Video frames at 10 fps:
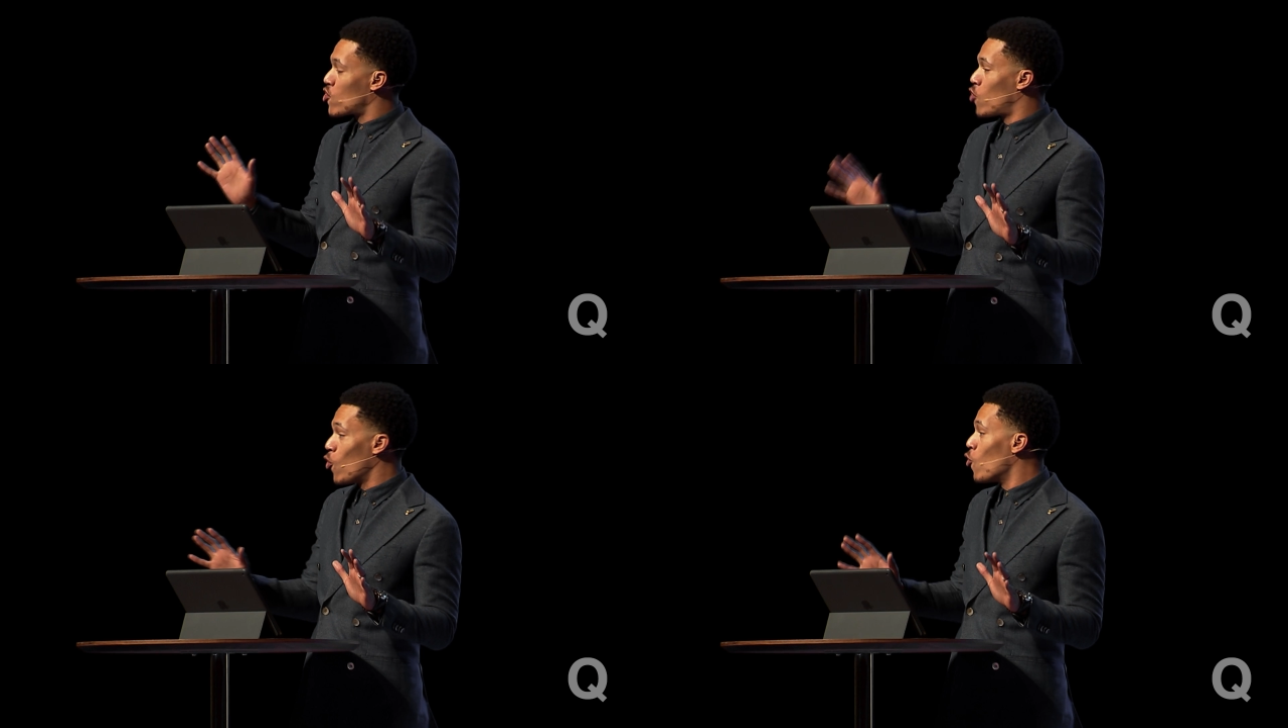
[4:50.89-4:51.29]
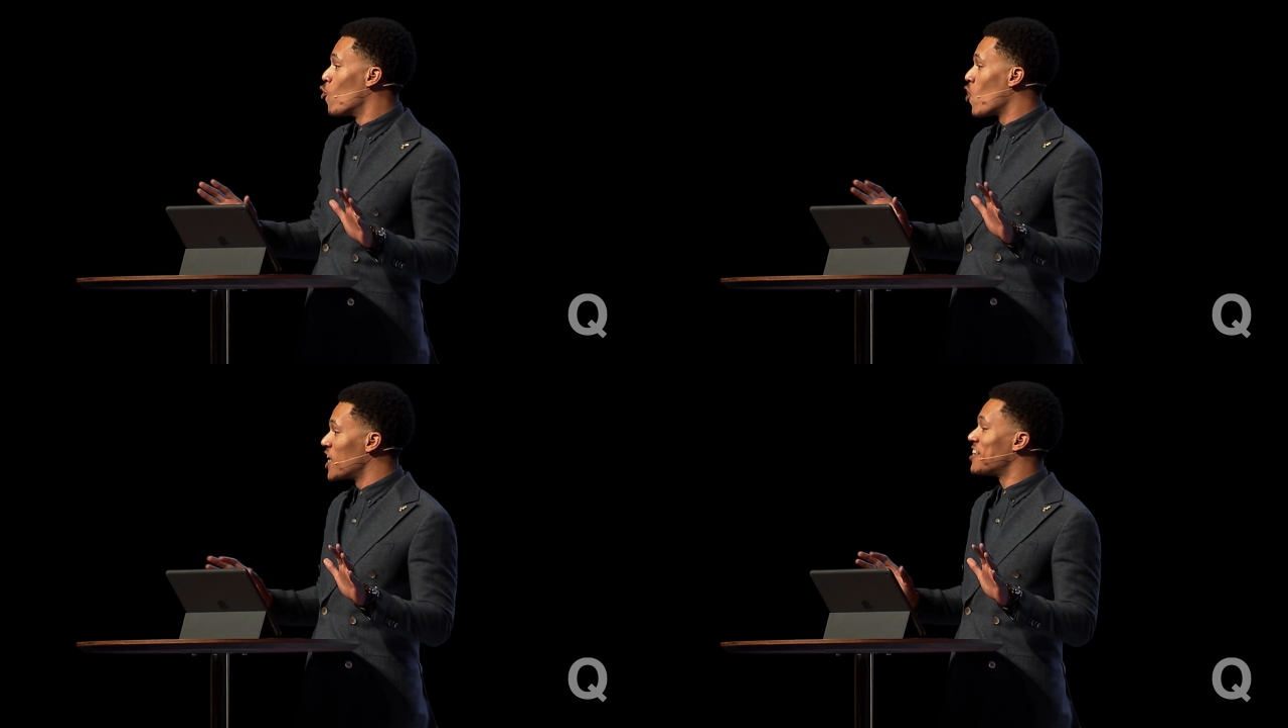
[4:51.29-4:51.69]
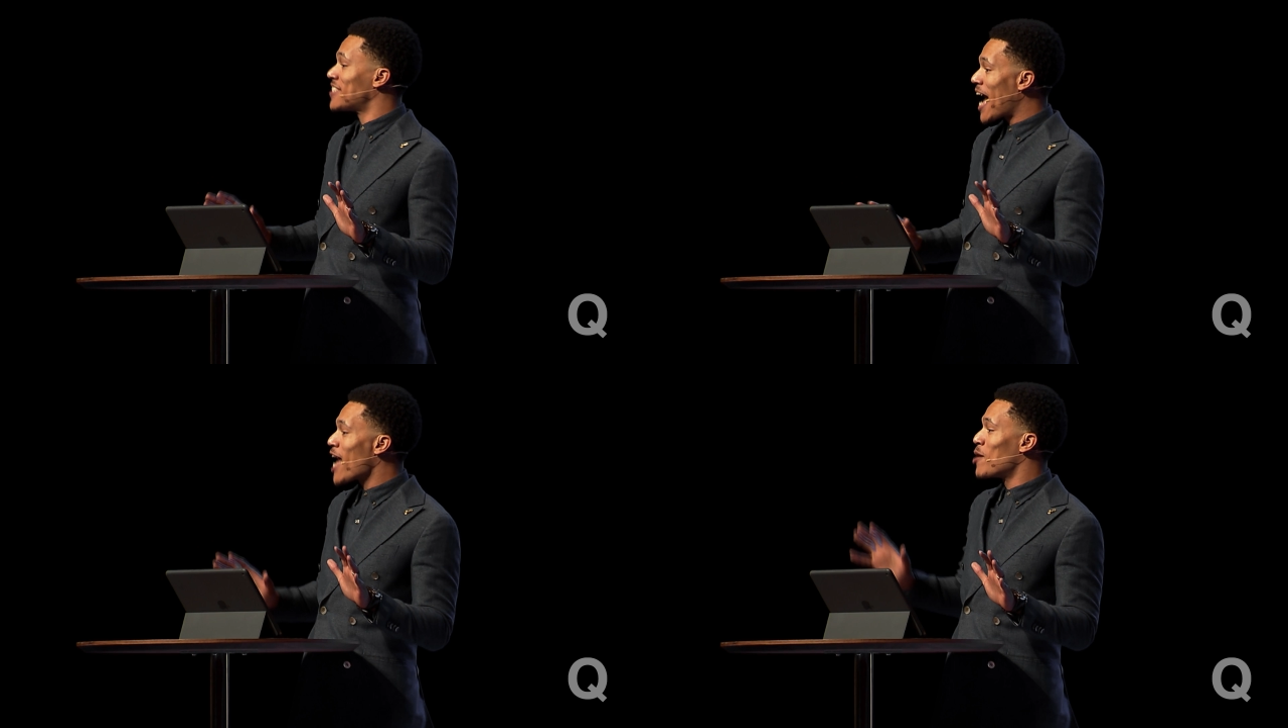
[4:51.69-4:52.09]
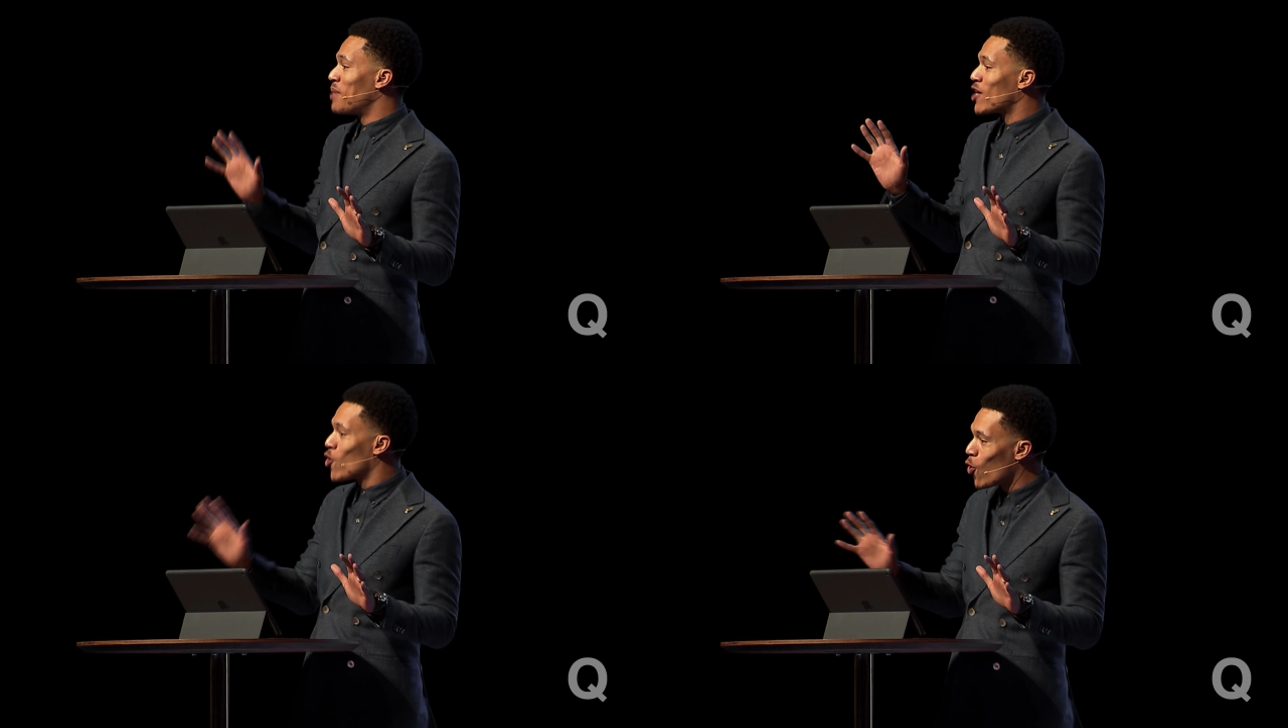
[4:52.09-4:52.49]
cool or a desire to
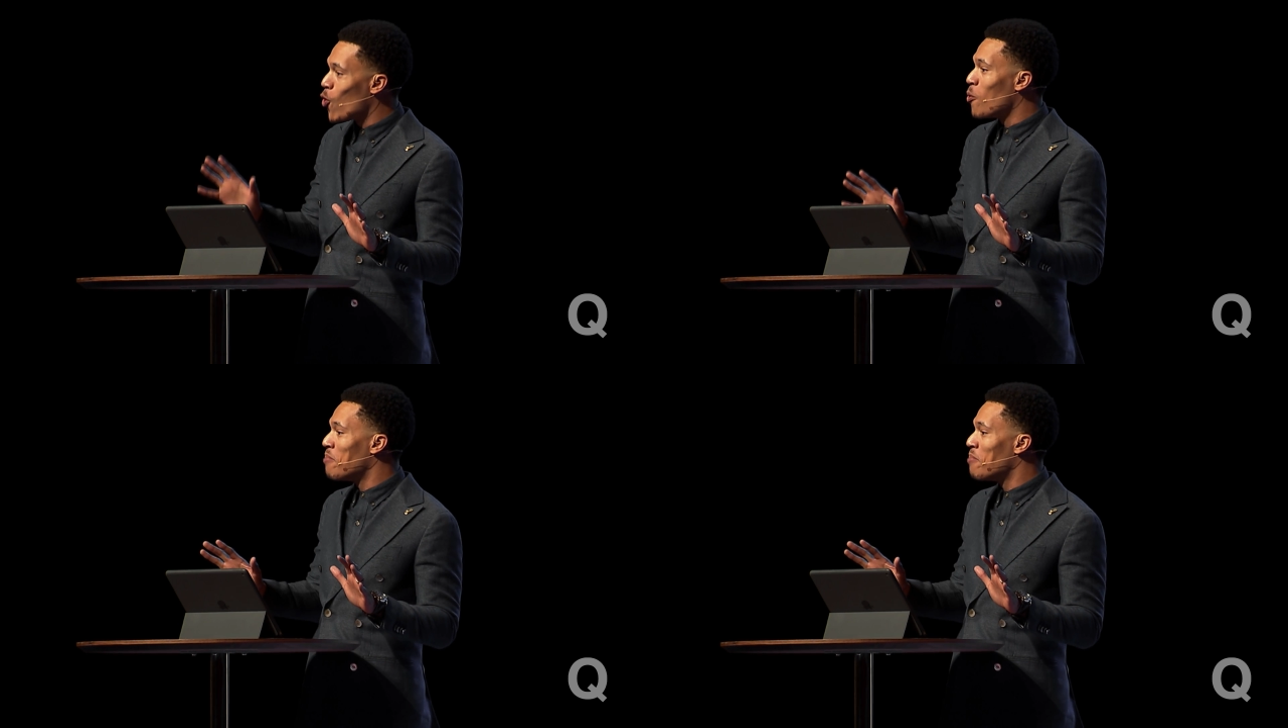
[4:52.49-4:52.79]
be cool,